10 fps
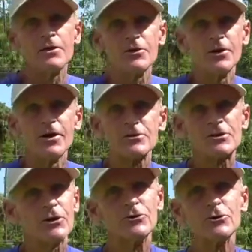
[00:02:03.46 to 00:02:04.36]
you know,
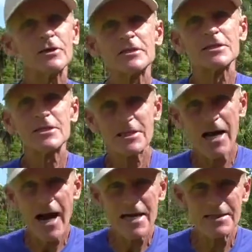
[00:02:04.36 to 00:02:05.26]
so you can
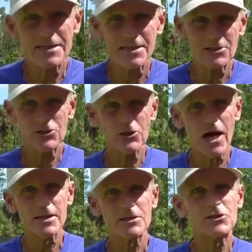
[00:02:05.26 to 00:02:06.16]
disguise this
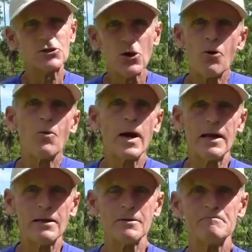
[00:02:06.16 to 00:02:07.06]
shot so
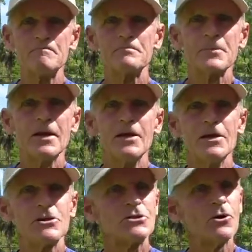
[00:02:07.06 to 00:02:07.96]
well.
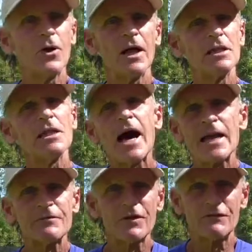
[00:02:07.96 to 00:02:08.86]
So a
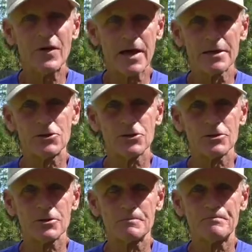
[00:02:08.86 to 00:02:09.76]
lot of
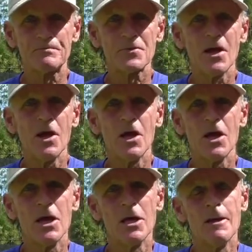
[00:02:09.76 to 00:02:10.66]
advantages.
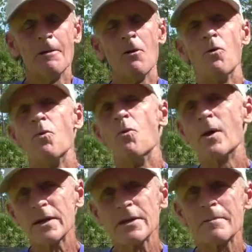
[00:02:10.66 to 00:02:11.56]

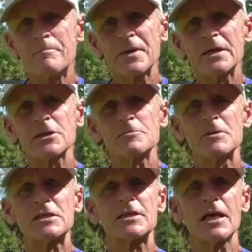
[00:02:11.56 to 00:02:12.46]
One of the biggest
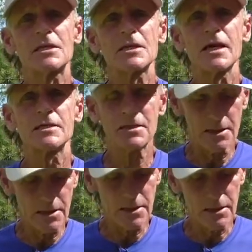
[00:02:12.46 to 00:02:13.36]
mistakes I
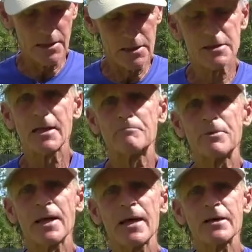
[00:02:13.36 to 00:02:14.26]
see is that
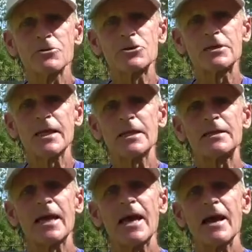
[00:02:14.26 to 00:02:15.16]
players think
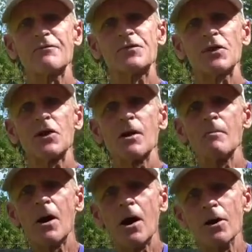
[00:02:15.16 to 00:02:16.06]
they have to
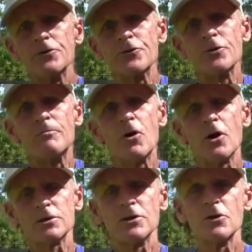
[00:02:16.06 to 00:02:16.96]
come under the
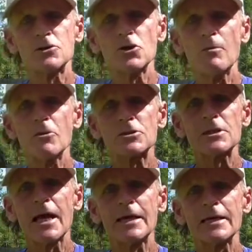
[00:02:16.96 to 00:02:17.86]
ball. You know, it's almost
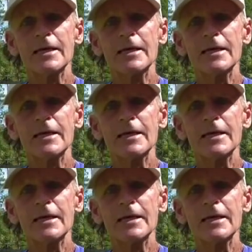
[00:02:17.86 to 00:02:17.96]
like